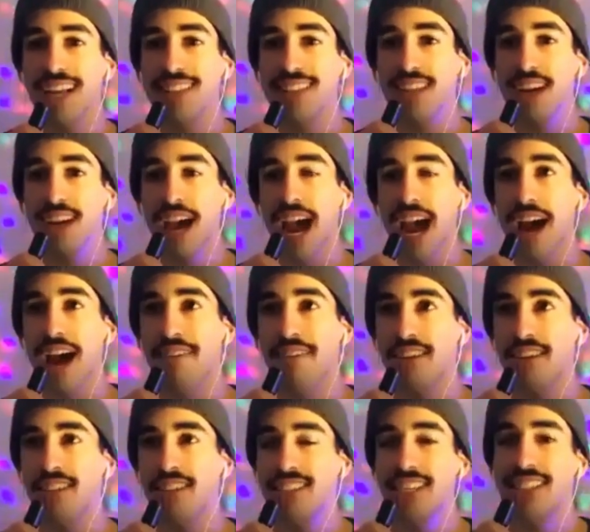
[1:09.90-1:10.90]
have a
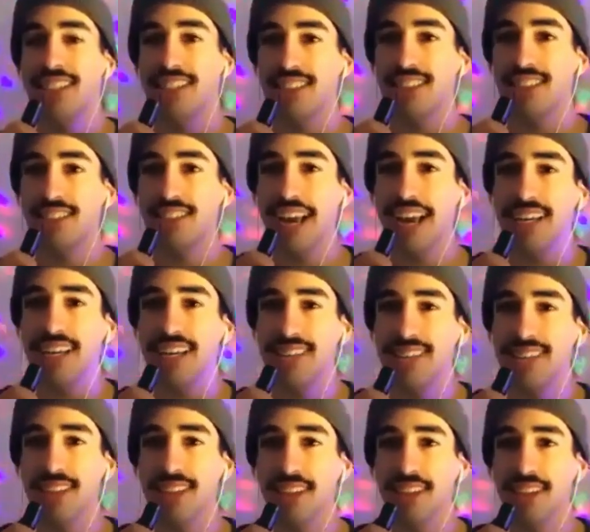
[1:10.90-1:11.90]
certain taste?
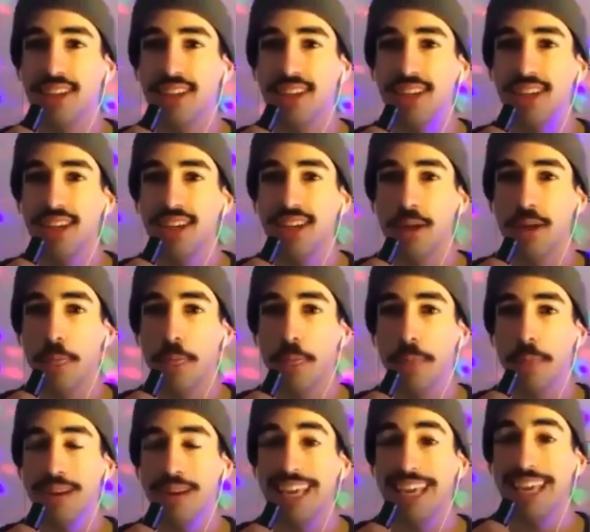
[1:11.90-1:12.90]

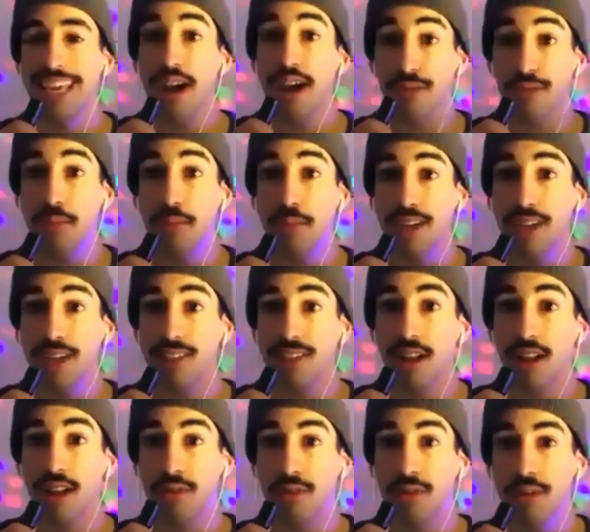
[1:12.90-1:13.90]
Caffeine, caffeine by
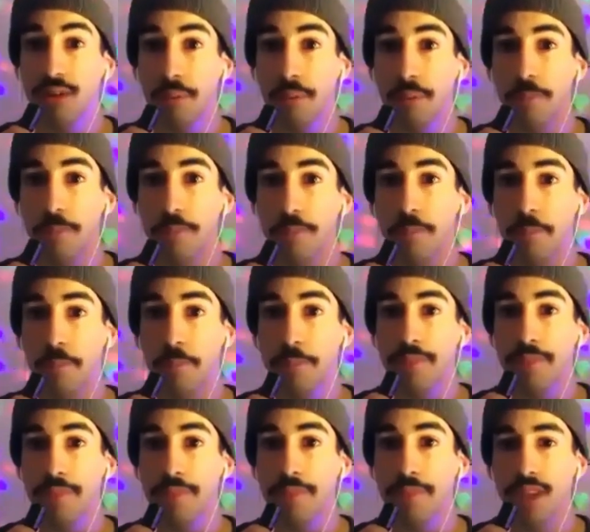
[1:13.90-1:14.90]
itself.
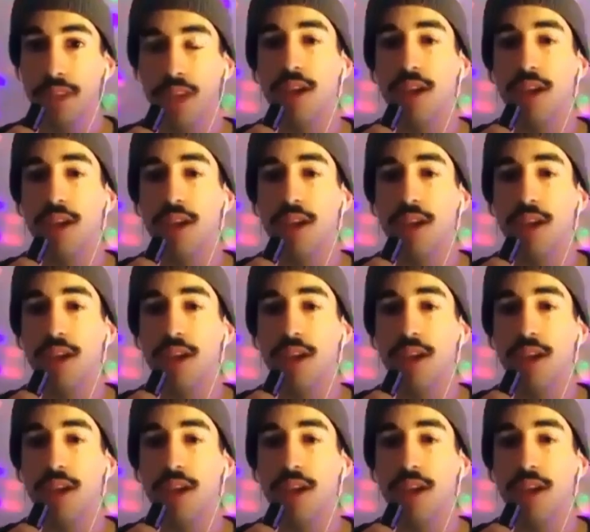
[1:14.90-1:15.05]
Um. Yeah.